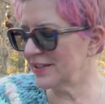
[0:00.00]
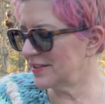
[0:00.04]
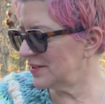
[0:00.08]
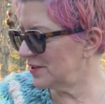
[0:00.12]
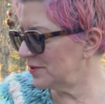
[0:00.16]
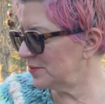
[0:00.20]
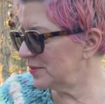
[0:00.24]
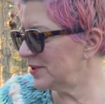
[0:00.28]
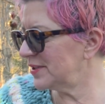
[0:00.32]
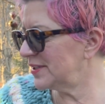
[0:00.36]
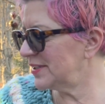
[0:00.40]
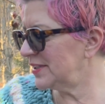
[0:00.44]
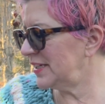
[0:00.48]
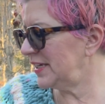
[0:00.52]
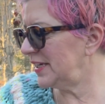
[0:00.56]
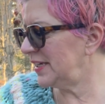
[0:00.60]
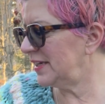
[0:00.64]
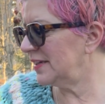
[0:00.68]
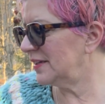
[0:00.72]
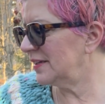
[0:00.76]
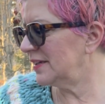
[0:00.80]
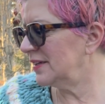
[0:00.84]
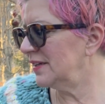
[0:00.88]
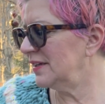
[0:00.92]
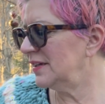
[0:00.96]
So we'll see.
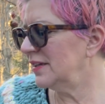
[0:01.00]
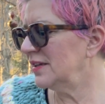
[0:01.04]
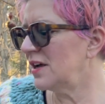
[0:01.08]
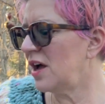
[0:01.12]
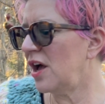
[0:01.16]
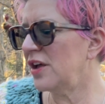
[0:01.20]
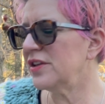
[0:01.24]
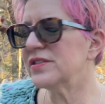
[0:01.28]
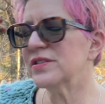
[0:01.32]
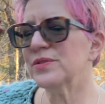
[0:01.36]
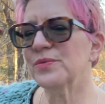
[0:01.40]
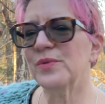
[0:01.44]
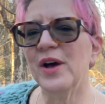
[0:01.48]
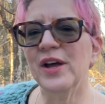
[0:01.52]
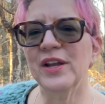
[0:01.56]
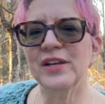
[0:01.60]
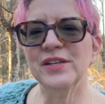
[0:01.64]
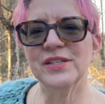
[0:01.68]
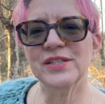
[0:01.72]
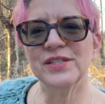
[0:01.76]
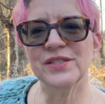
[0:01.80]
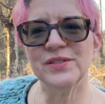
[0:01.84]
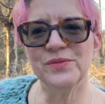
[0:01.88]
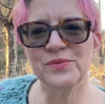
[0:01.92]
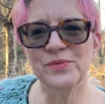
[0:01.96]
I'll
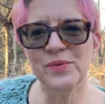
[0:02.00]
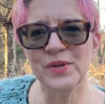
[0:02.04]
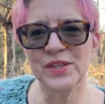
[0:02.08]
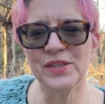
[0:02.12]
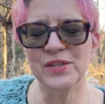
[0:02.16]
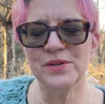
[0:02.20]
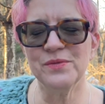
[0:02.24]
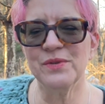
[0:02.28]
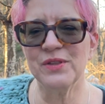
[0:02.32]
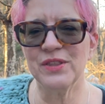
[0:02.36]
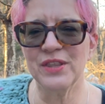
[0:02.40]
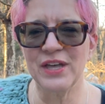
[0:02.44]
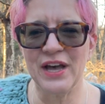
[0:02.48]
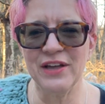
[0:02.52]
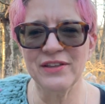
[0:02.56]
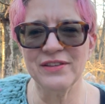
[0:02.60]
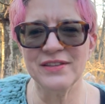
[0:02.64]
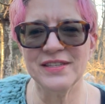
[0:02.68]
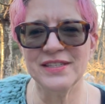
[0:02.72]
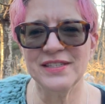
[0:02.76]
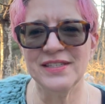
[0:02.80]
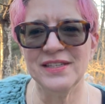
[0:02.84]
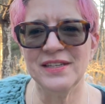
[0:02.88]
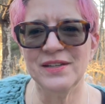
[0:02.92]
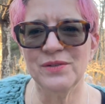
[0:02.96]
swatch with and without and
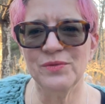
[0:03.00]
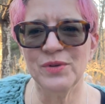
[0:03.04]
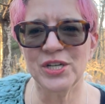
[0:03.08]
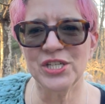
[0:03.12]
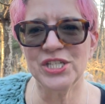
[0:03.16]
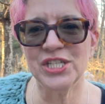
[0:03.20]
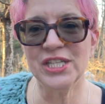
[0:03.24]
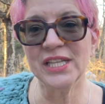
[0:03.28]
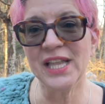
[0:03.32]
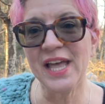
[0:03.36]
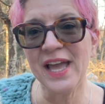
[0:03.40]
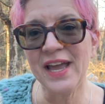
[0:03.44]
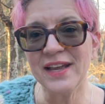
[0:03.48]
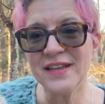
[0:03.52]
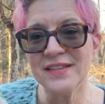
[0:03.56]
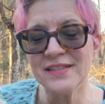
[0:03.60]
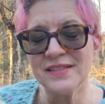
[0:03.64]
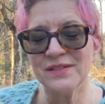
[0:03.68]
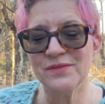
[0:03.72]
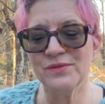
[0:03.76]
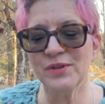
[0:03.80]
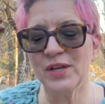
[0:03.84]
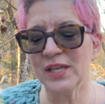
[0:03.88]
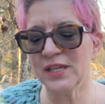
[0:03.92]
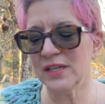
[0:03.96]
see what she likes
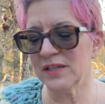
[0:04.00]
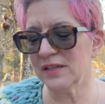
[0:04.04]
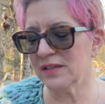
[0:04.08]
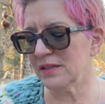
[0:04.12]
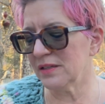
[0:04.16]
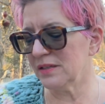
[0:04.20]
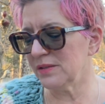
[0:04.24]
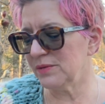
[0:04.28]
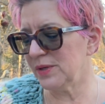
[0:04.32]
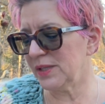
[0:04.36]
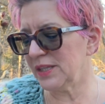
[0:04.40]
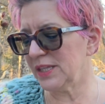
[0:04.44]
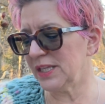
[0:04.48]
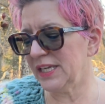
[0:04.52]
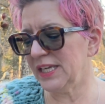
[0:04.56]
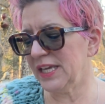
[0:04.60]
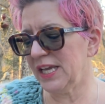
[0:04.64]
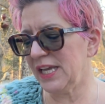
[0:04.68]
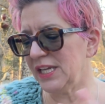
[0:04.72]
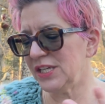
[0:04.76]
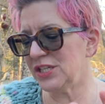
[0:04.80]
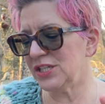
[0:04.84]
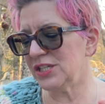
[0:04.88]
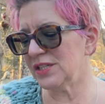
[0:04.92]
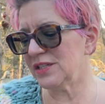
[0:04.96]
and what the
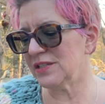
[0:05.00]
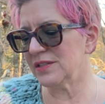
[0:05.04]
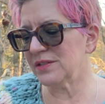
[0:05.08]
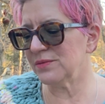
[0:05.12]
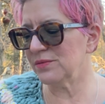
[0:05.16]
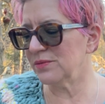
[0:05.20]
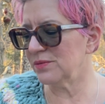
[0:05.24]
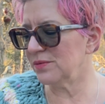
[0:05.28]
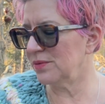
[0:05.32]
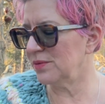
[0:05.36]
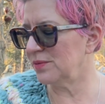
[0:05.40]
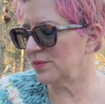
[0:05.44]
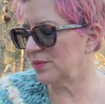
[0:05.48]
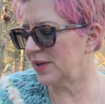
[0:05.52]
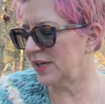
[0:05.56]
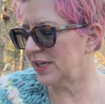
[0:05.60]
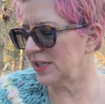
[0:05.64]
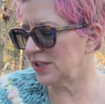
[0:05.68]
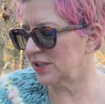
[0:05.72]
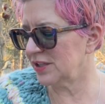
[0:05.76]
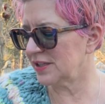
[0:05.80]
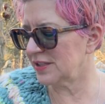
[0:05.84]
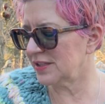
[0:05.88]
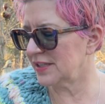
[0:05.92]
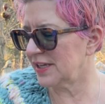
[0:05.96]
gauge is and what it
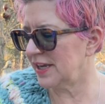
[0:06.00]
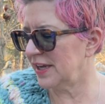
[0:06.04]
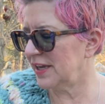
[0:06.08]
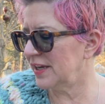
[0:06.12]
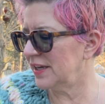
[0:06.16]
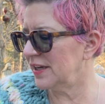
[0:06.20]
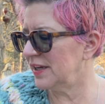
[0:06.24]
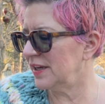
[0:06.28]
looks like.